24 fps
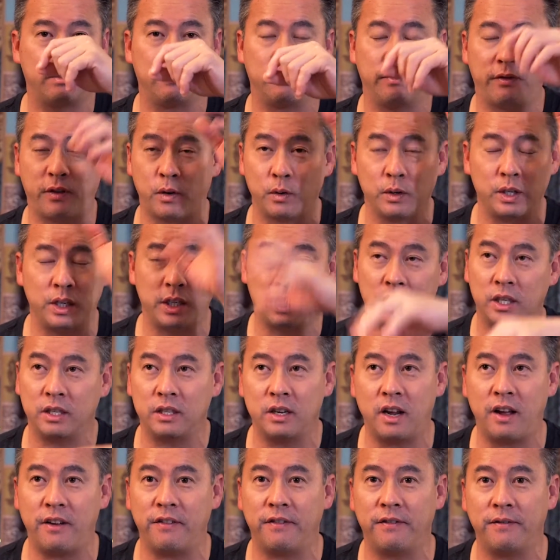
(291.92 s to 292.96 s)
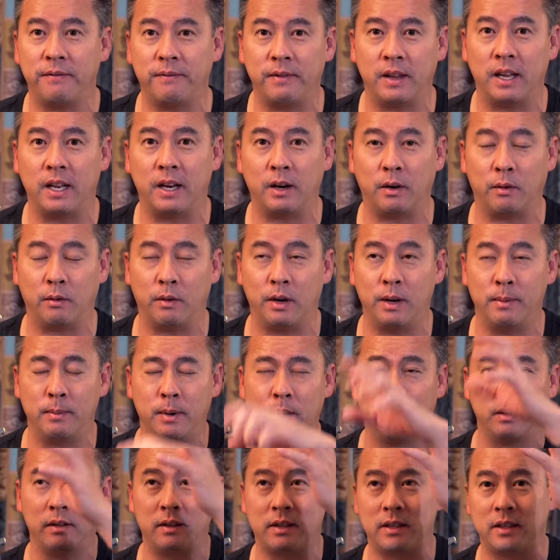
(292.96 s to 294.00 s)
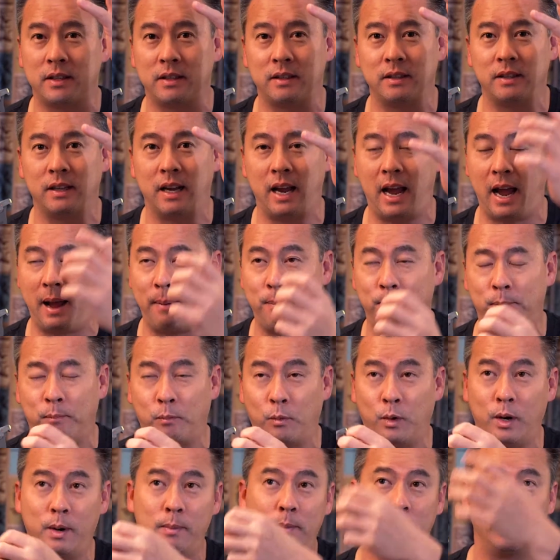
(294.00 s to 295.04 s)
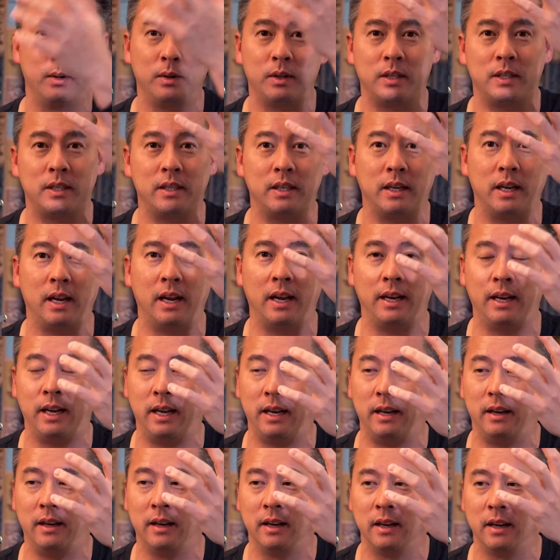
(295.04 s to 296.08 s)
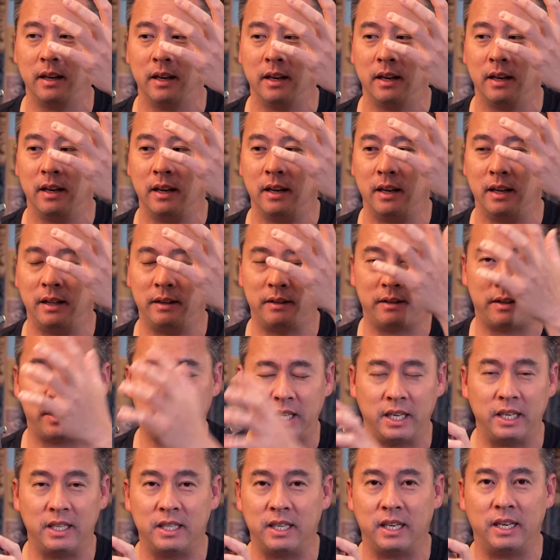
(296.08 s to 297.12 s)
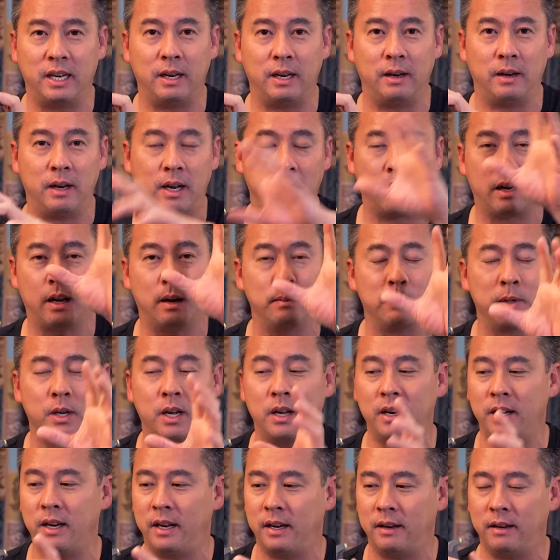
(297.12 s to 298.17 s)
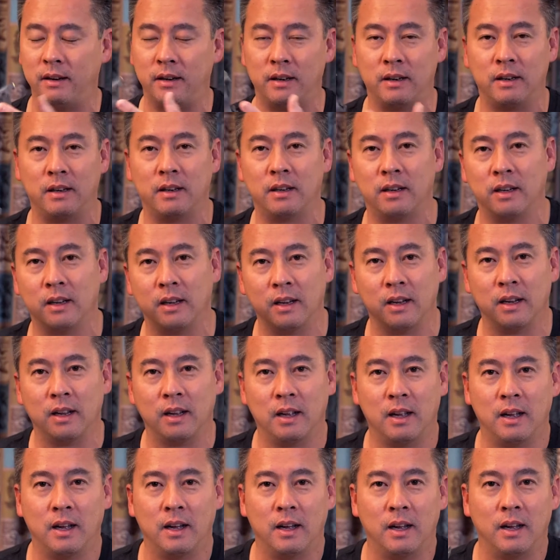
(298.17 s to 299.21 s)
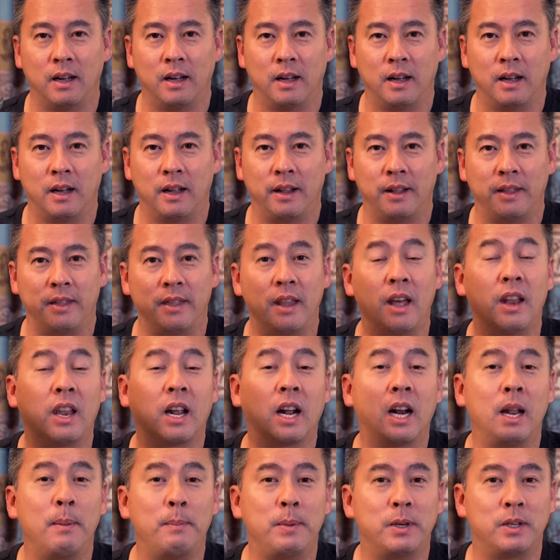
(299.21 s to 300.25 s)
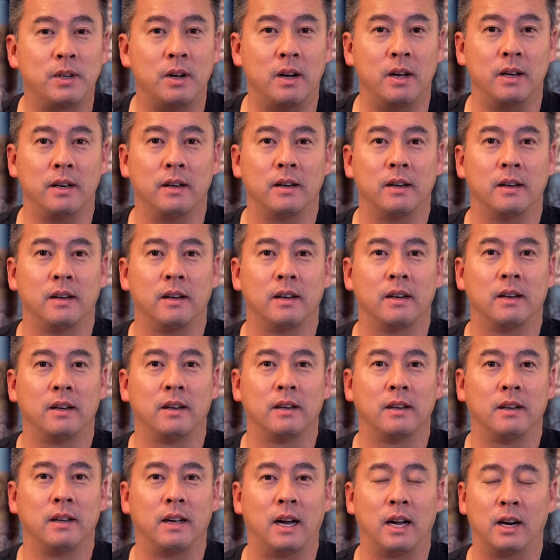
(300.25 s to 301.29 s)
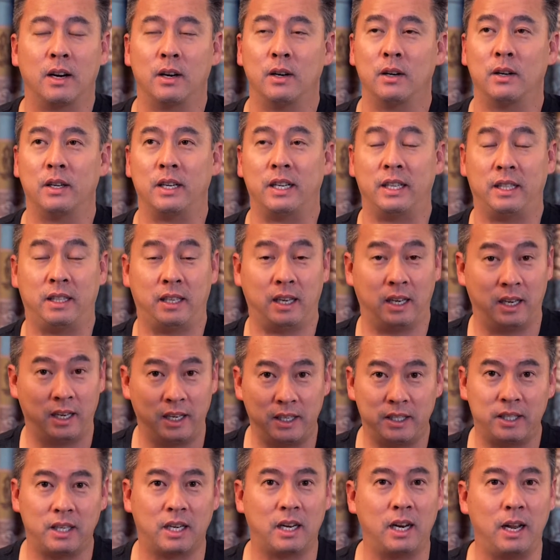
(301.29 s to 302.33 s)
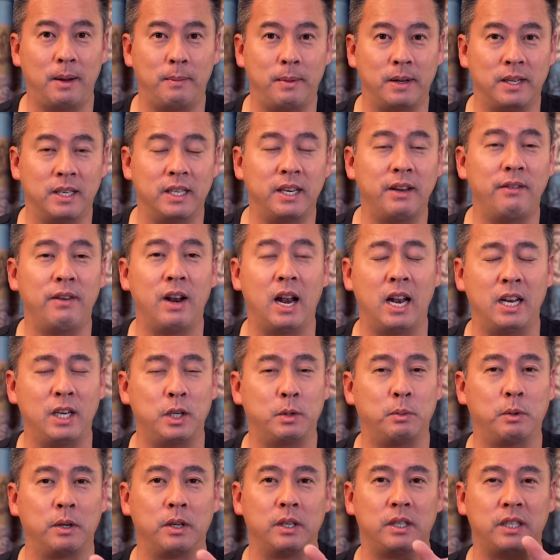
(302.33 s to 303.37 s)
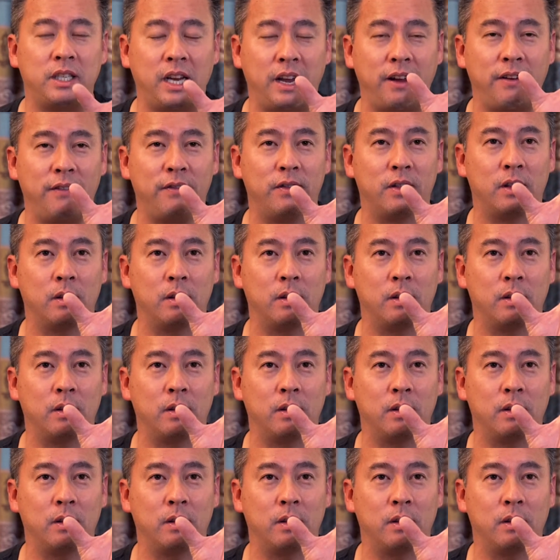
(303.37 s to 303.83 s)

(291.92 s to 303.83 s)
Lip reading: phone just shuts off, and it reboots. The app reboots, and then it syncs, and then it comes on, and Now the clip is gone. I don't know. It deletes the clip. It doesn't even at least save